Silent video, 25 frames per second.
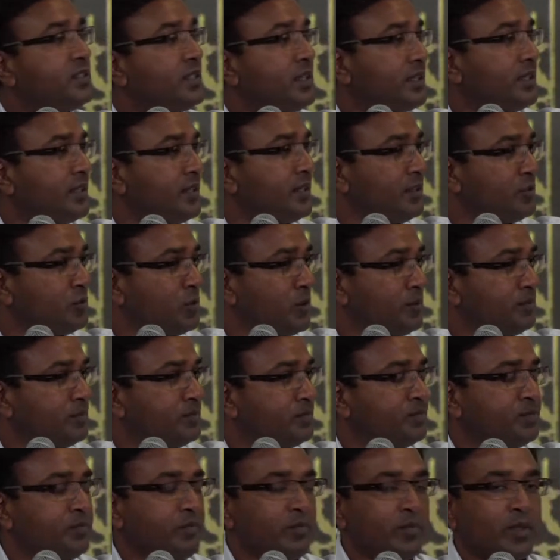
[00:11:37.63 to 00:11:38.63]
easily they
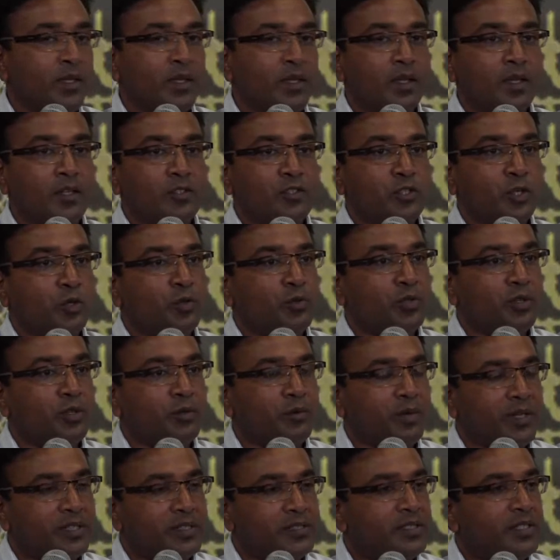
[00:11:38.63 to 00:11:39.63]
swim. So
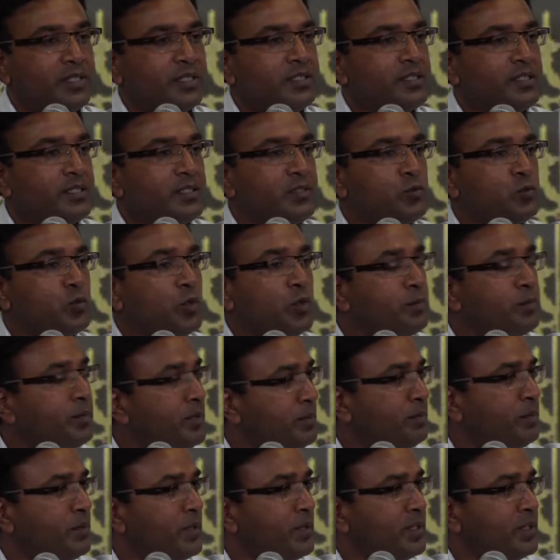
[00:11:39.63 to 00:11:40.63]
the grade 6s will
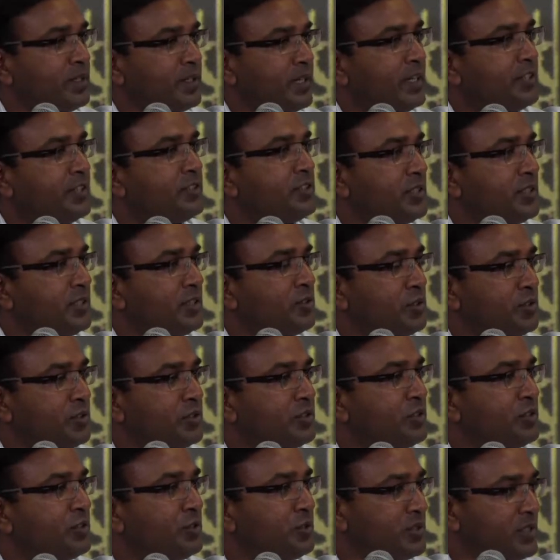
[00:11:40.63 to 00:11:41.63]
be engaging in
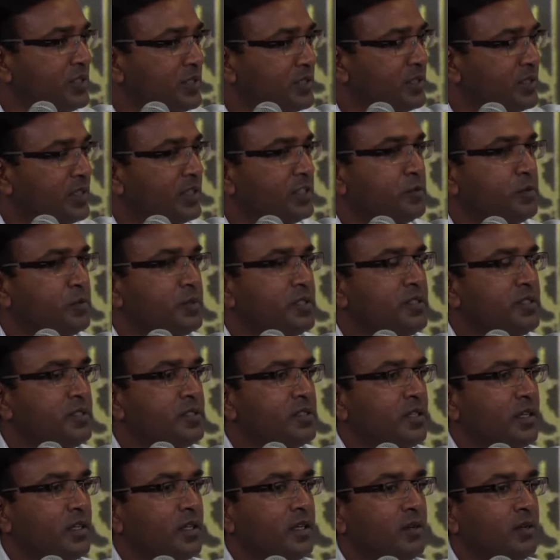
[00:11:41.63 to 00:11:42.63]
continuous
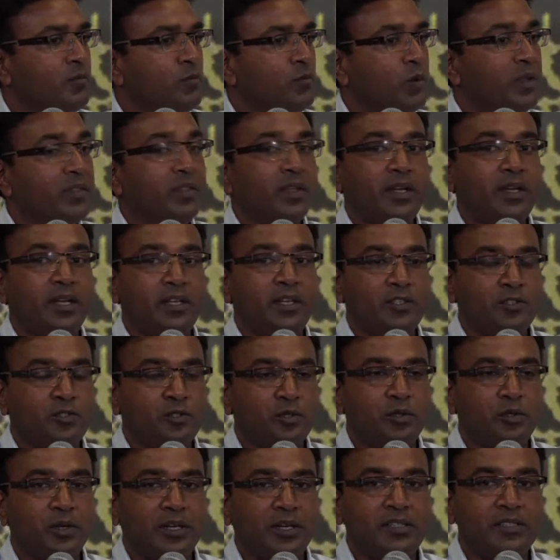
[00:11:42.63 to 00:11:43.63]
assessments. When they get
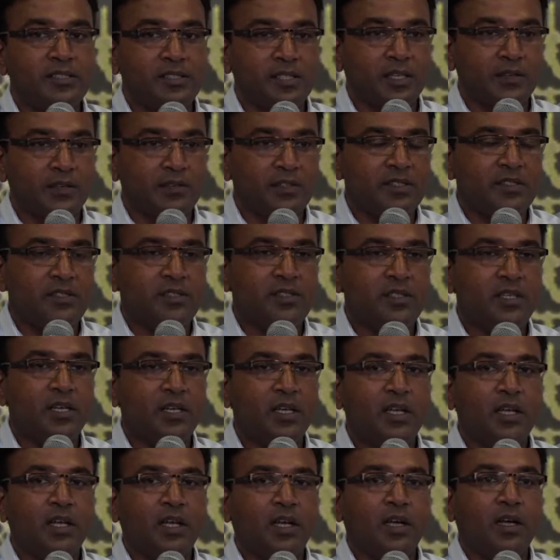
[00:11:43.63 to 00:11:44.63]
into grade 7s,
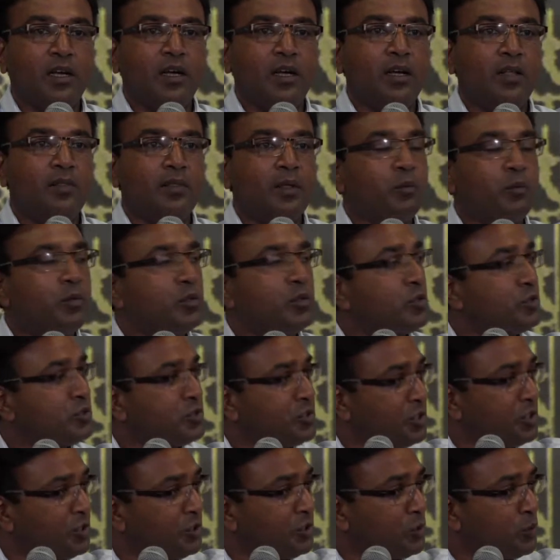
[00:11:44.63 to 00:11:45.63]
they will
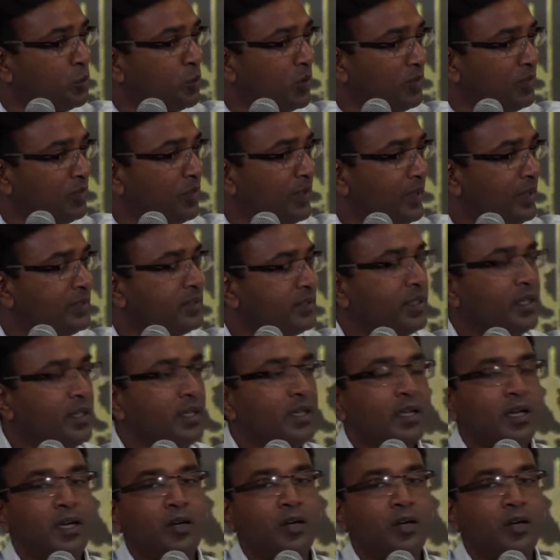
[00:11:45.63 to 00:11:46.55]
continue with that.